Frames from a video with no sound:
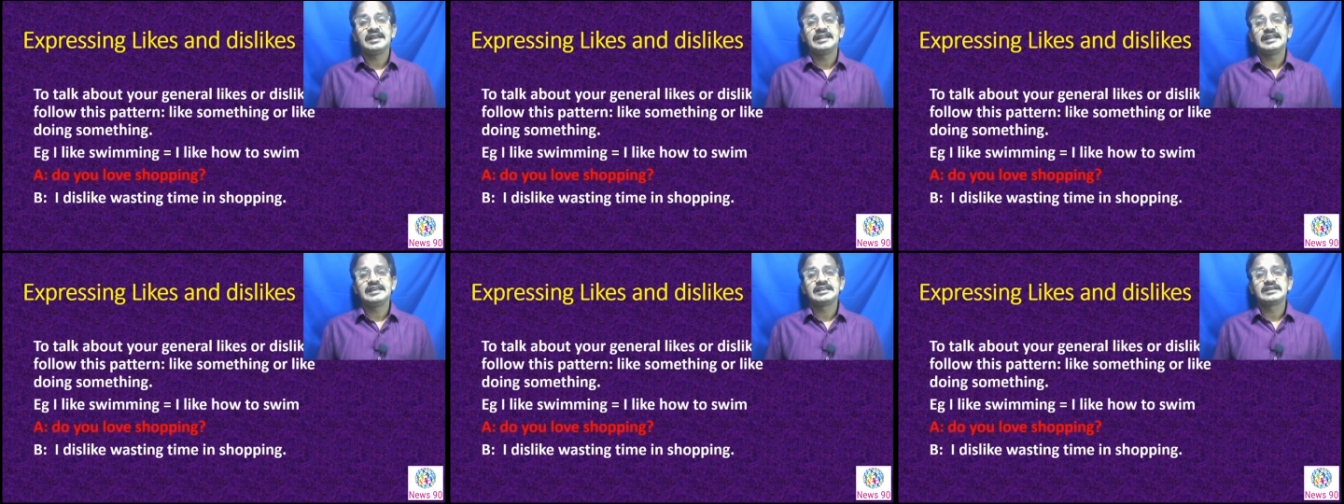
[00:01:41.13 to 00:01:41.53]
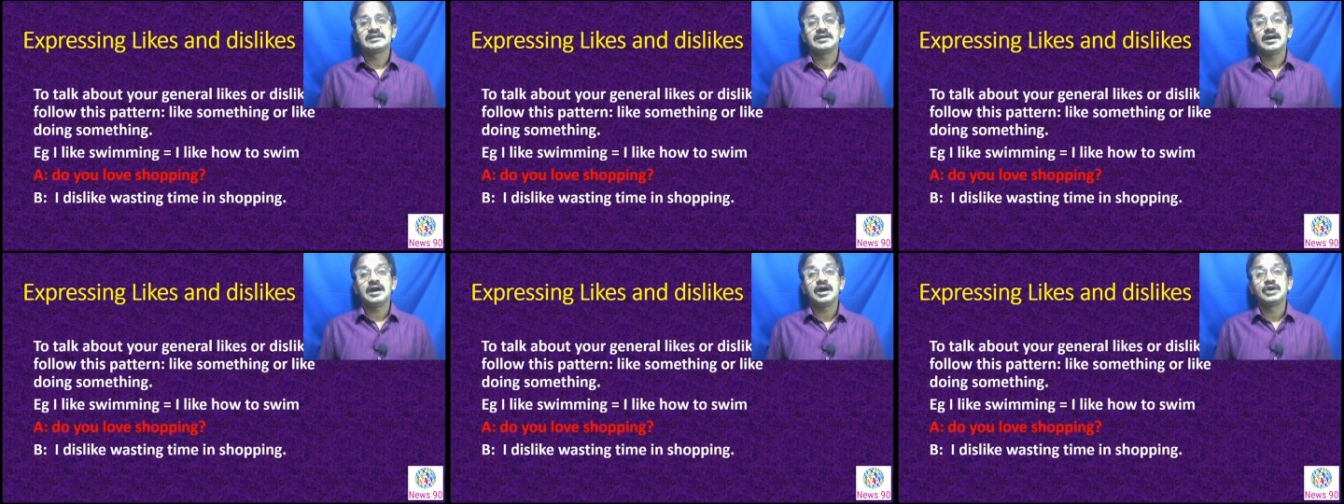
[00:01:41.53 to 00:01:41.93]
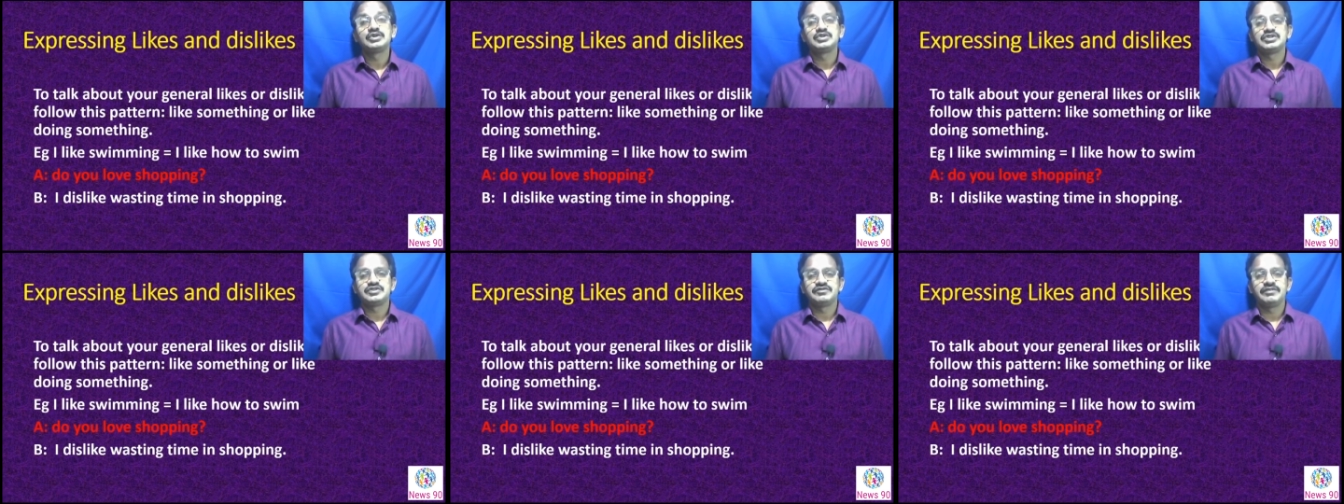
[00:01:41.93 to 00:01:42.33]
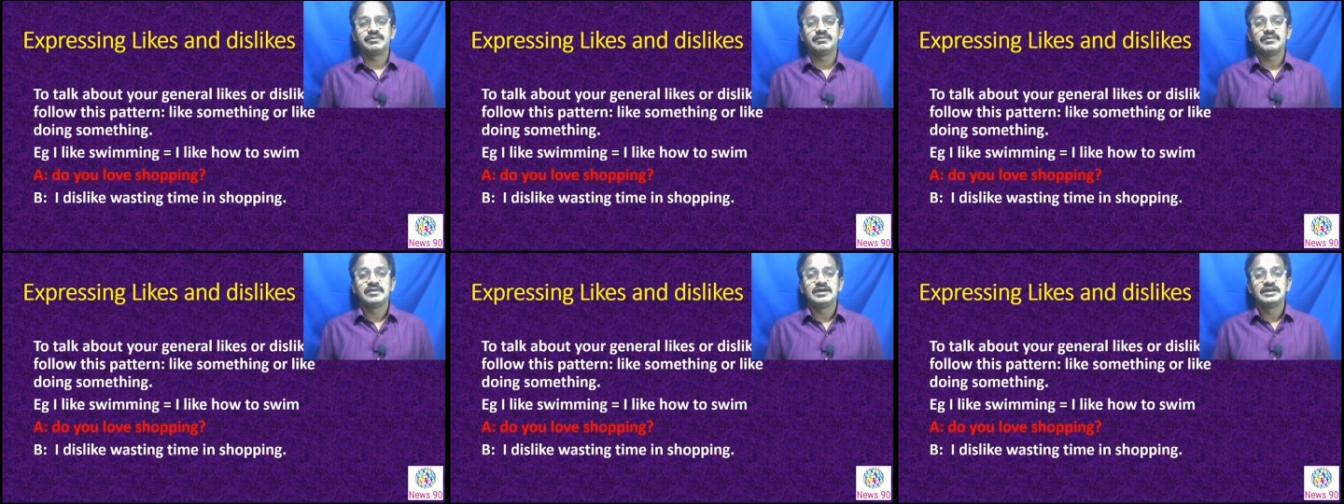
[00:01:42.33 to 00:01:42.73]
I like how to
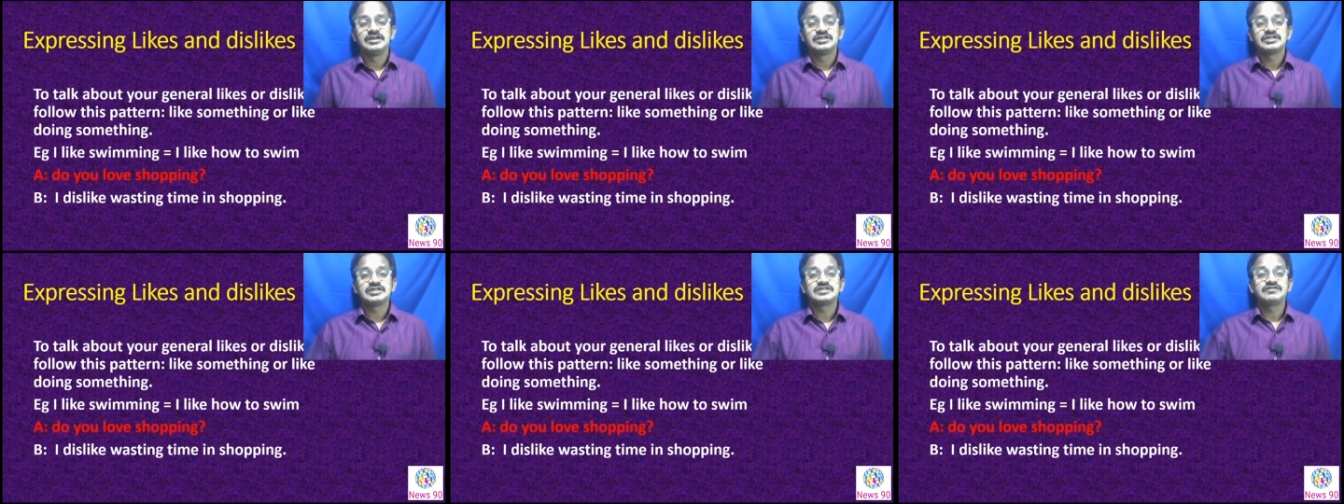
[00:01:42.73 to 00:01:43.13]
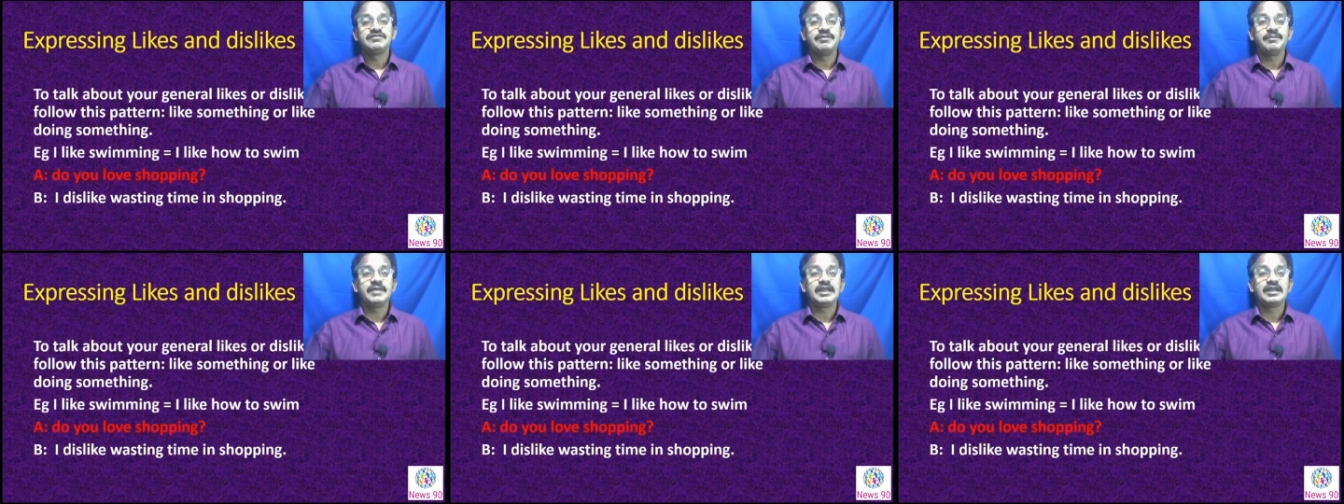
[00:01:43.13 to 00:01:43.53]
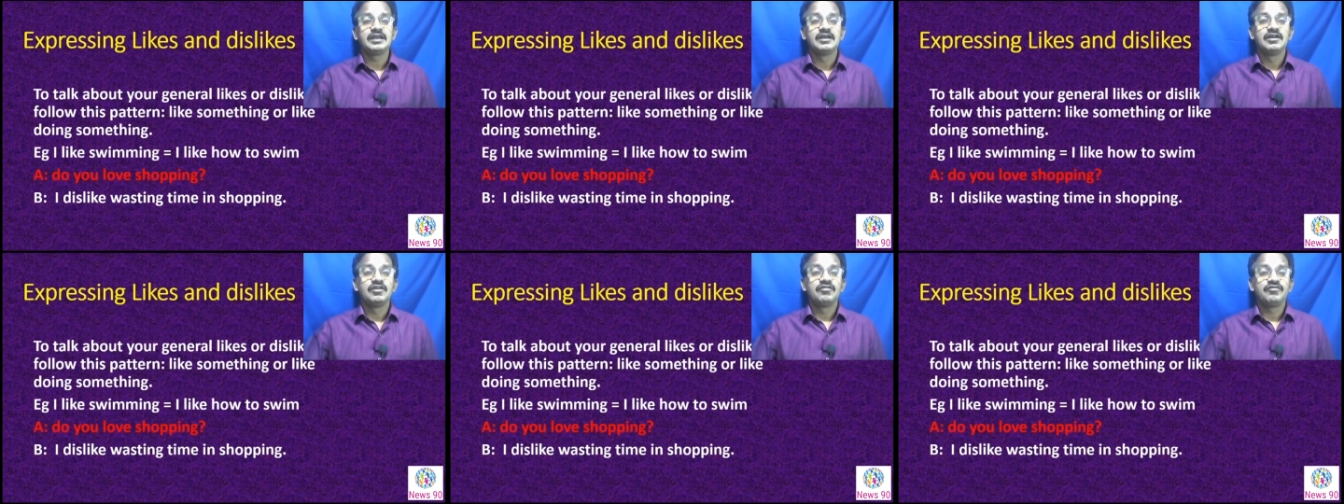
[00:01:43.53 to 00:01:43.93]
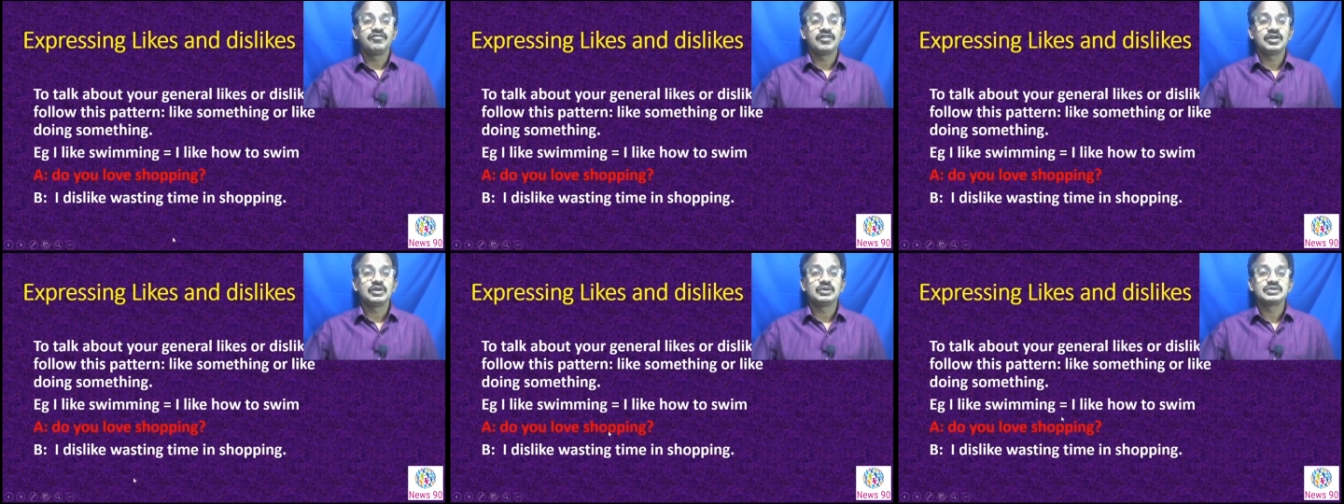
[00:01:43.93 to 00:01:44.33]
swim. So swimming
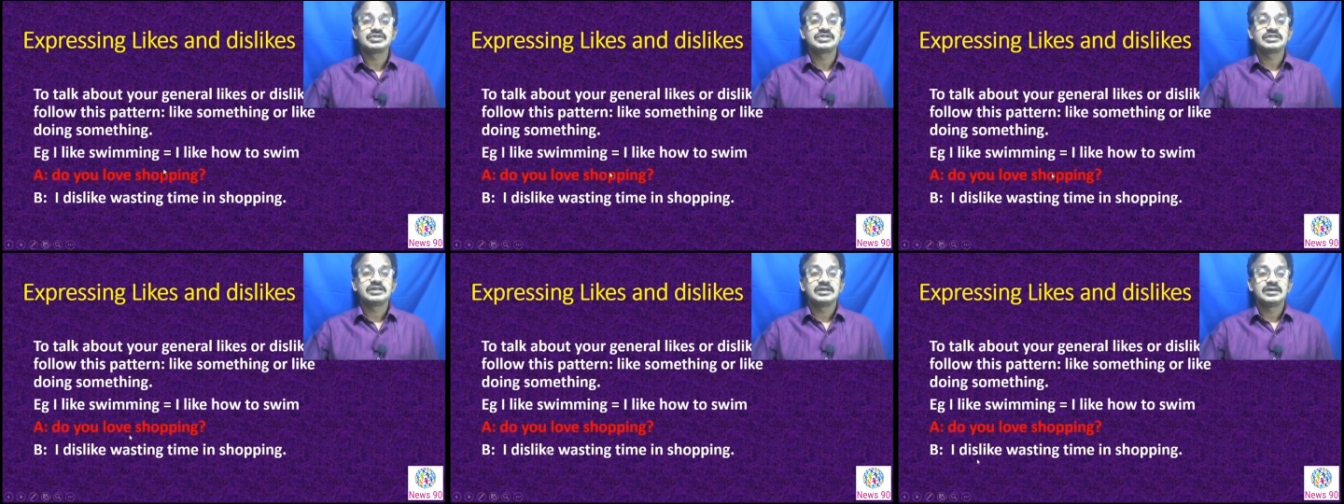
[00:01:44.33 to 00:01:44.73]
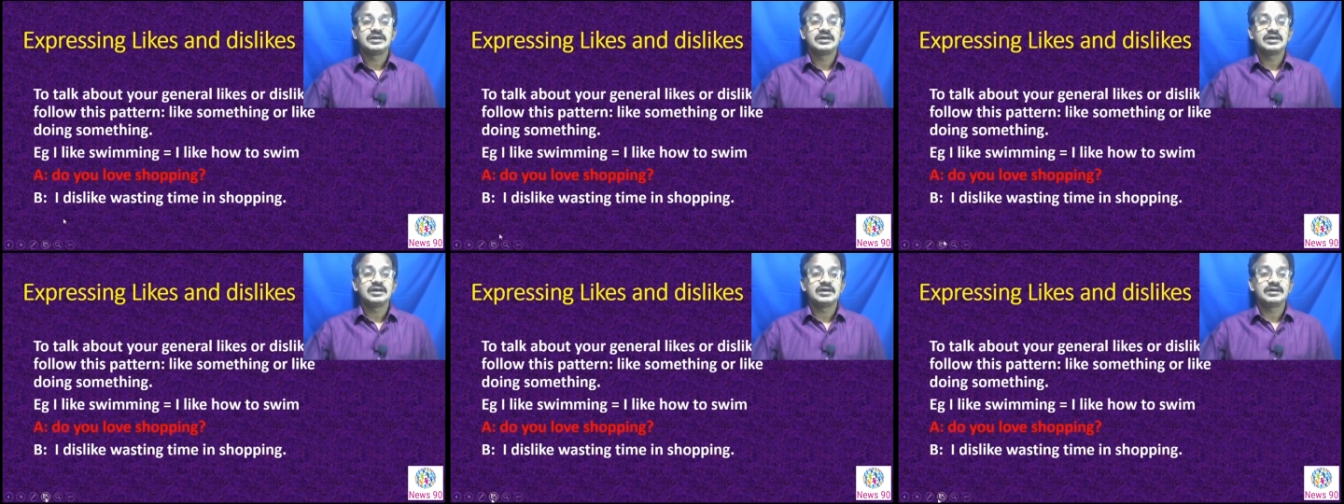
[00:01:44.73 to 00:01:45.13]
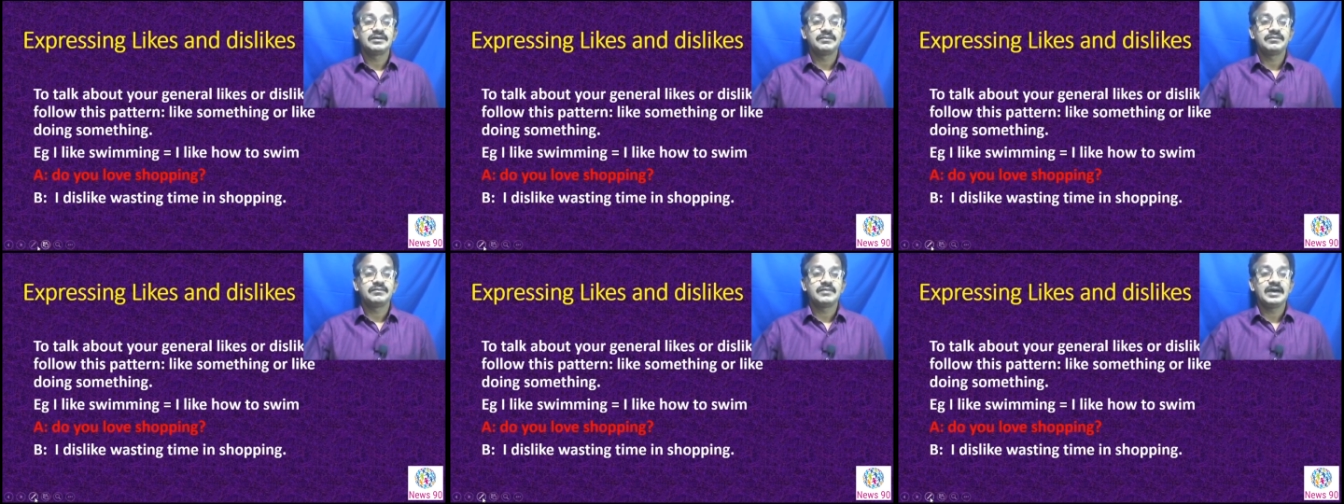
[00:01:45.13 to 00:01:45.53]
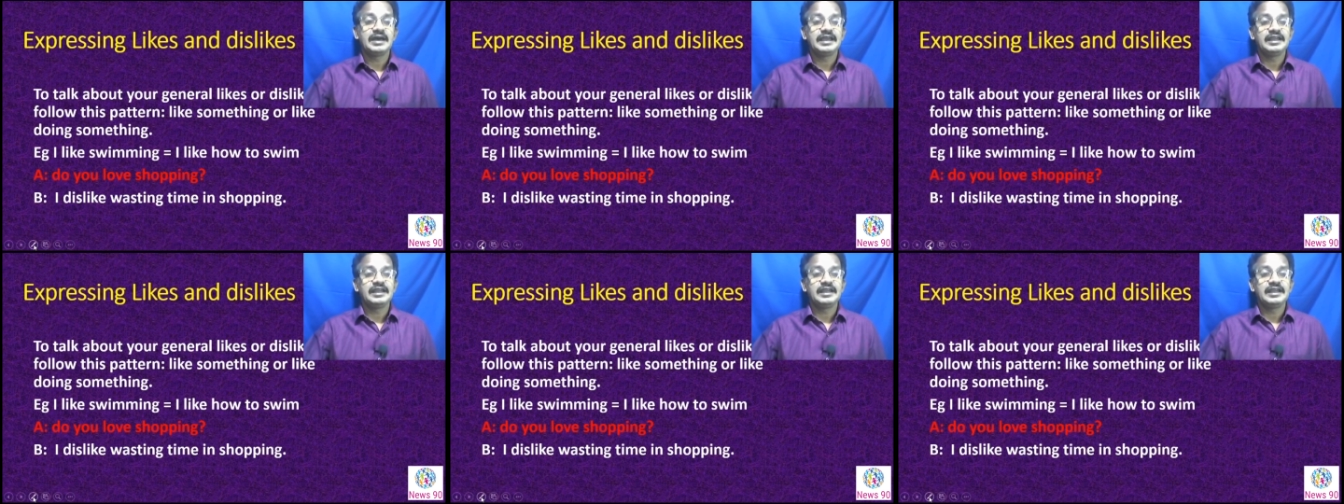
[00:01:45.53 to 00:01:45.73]
follows um,